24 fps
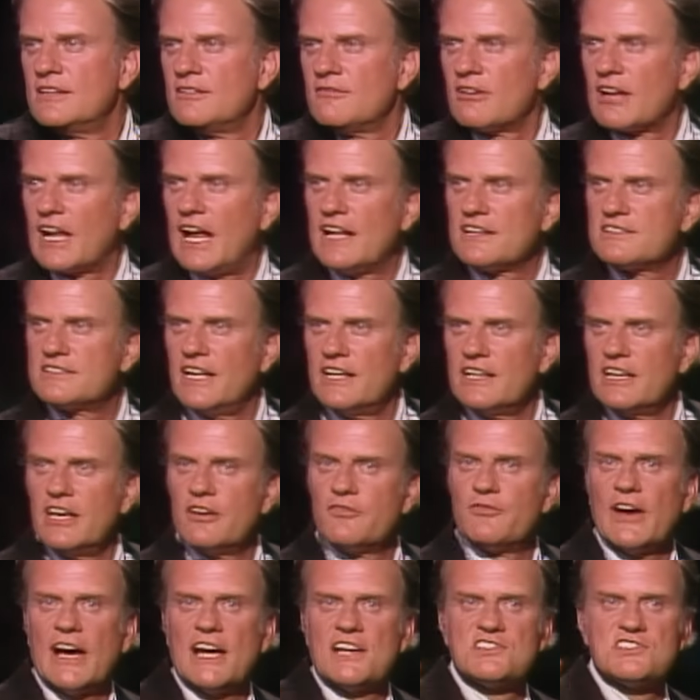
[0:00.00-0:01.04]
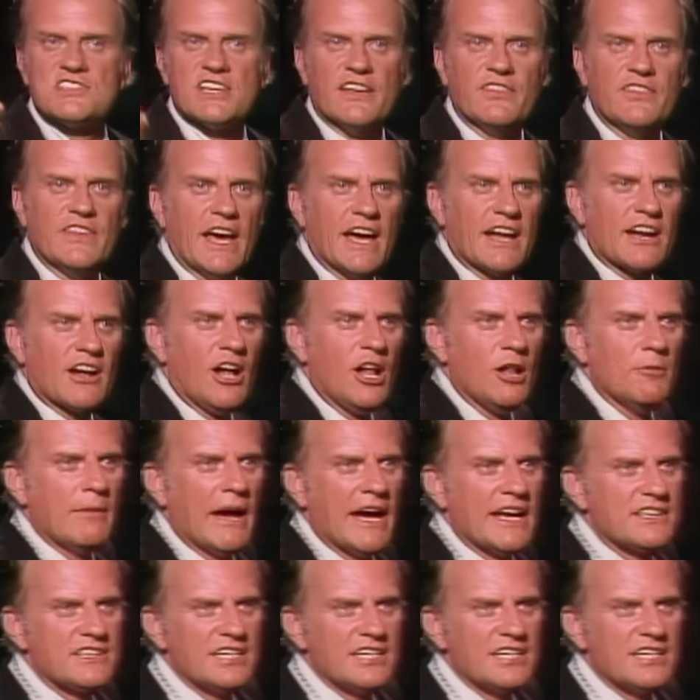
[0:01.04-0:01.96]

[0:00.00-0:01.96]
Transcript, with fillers: Well, I'll tell you, if I said that, all my